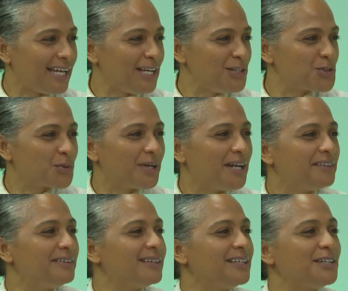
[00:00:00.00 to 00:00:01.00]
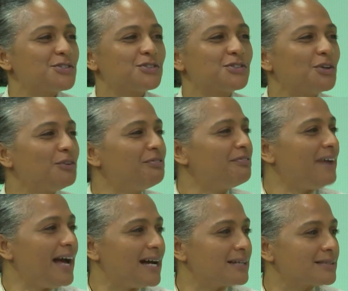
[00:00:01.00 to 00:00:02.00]
age where everything is so
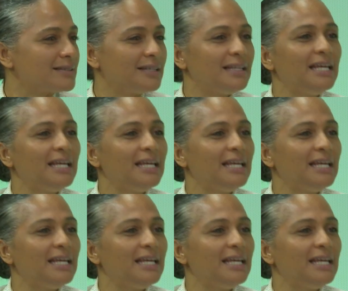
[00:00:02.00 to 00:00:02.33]
fast that